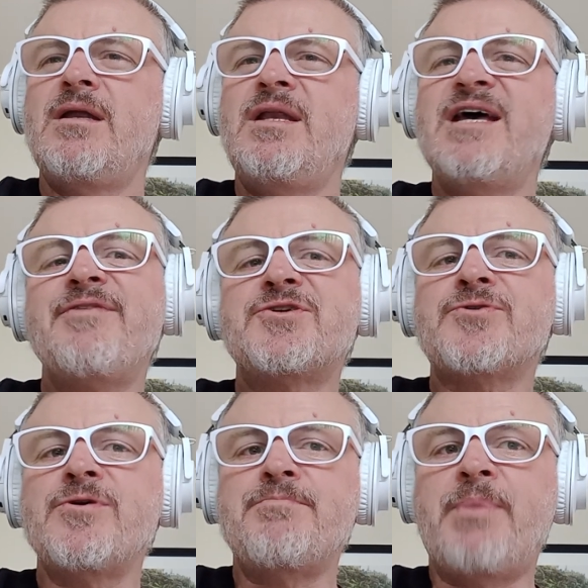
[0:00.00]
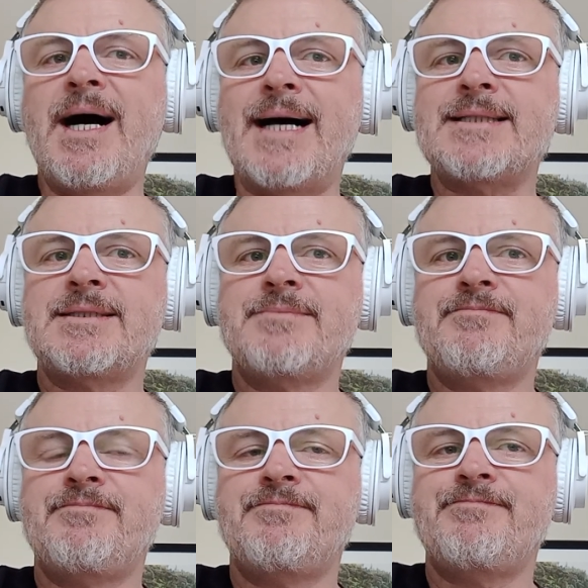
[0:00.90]
Never true, but
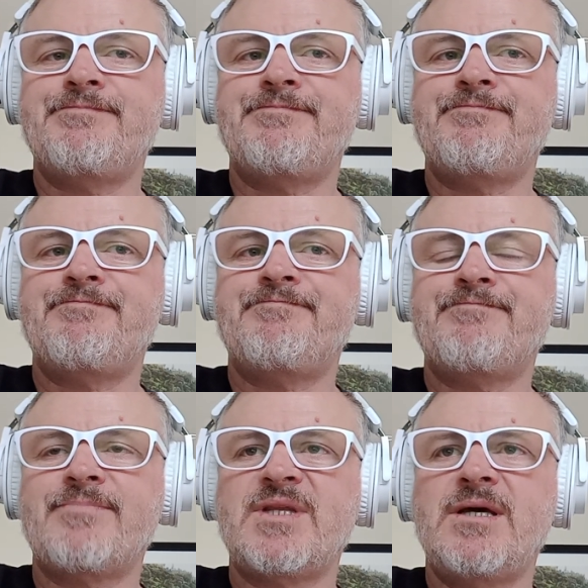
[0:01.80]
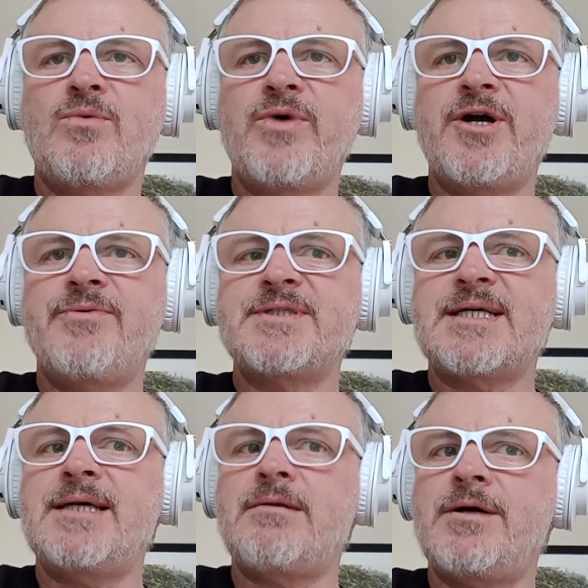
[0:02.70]
when I was a
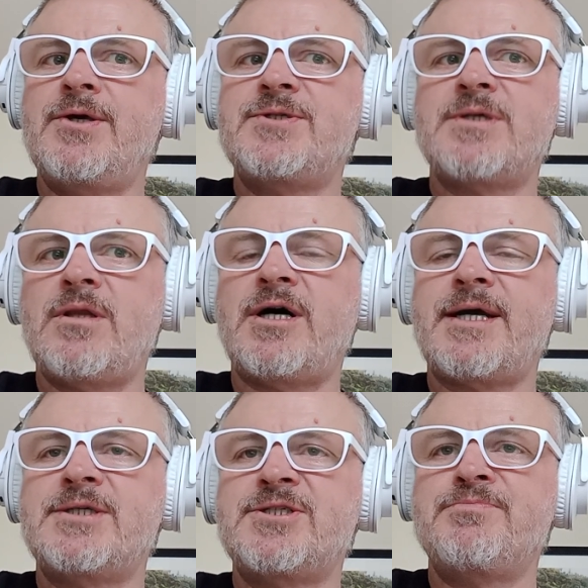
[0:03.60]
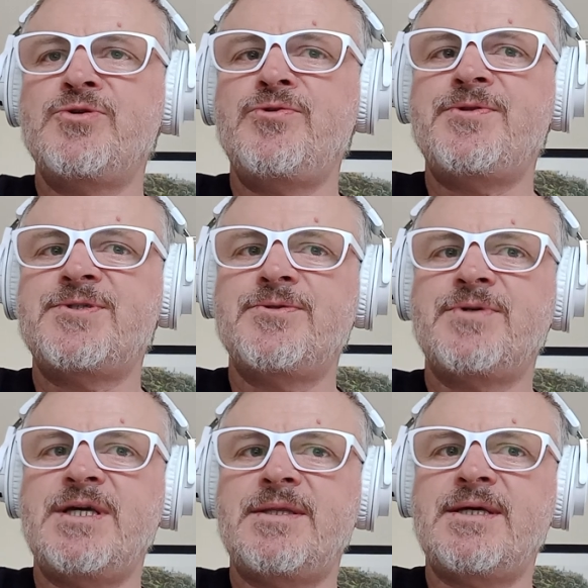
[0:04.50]
kid, I used to like smooth,
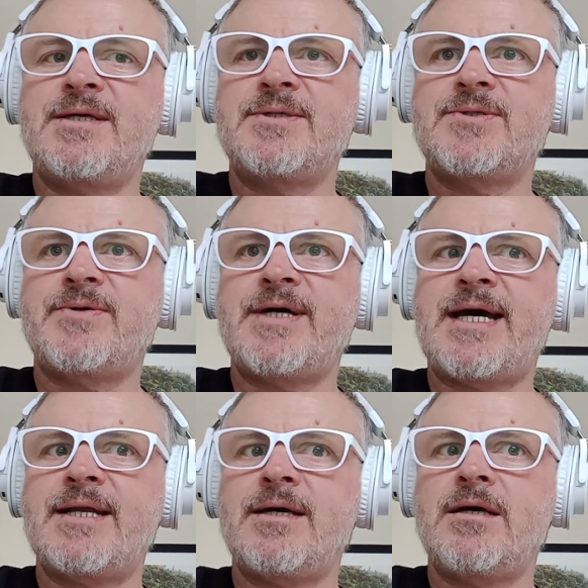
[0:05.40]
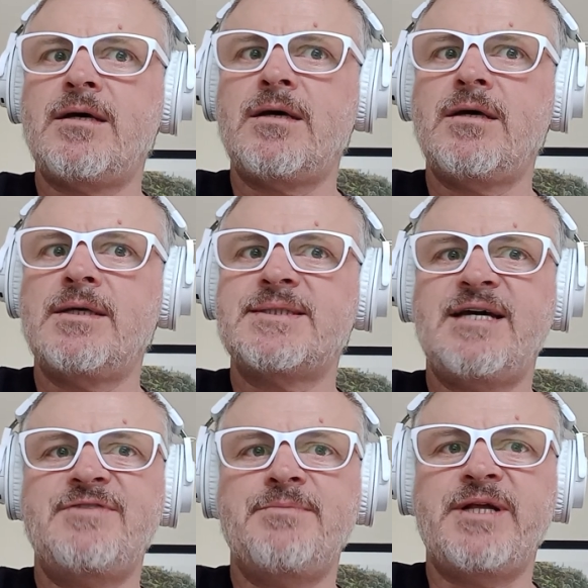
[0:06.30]
silky things. So I had a
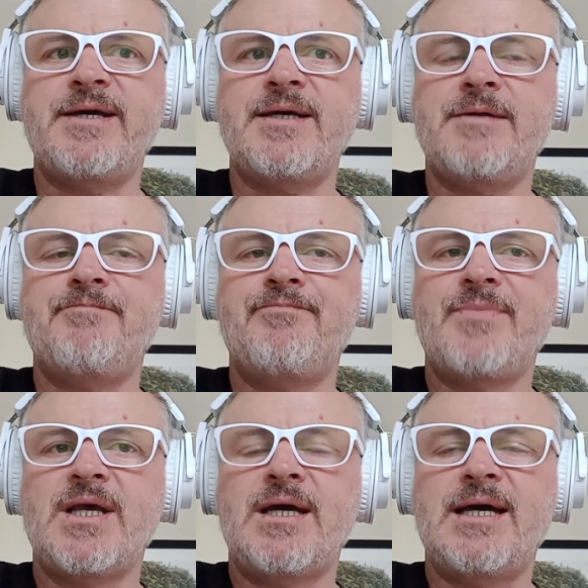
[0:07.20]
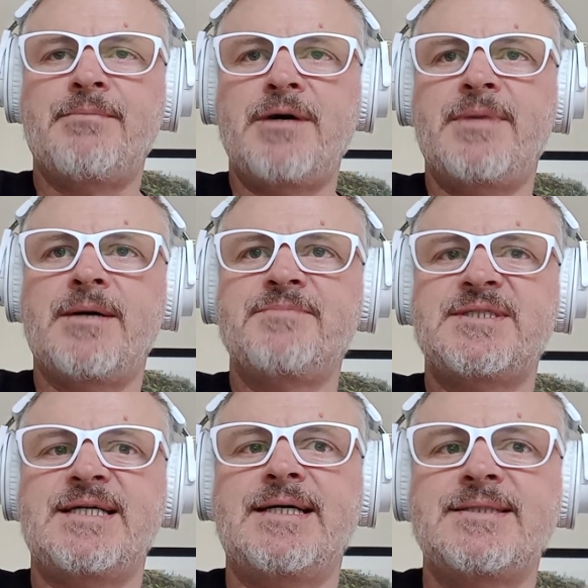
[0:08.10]
safety blanket, and my mum
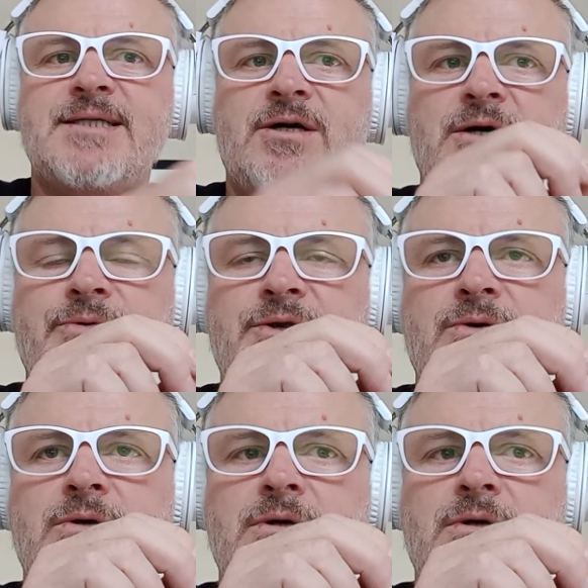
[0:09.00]
says that I would